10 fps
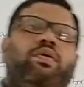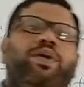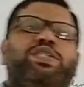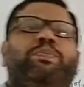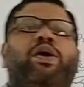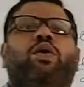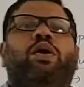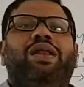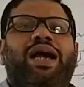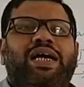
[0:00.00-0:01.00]
West
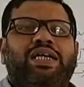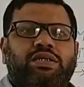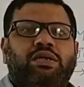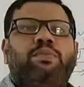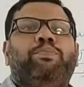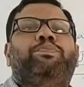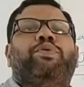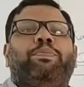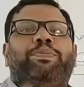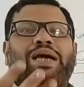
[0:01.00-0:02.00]
Bengal has
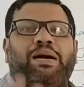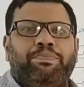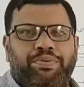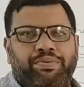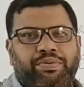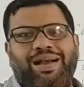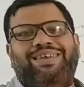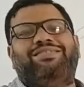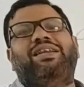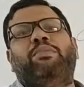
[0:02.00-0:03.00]
propped up
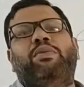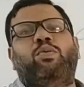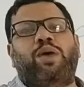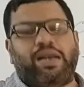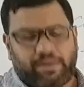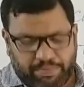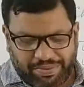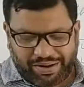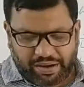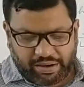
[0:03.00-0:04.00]
as number one
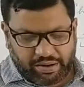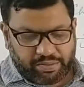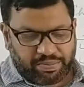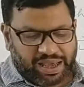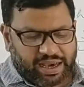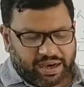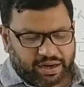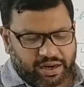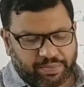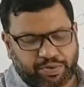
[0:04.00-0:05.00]

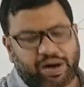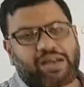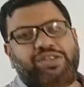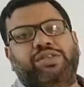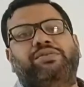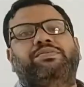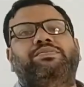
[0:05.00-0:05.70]
player in production.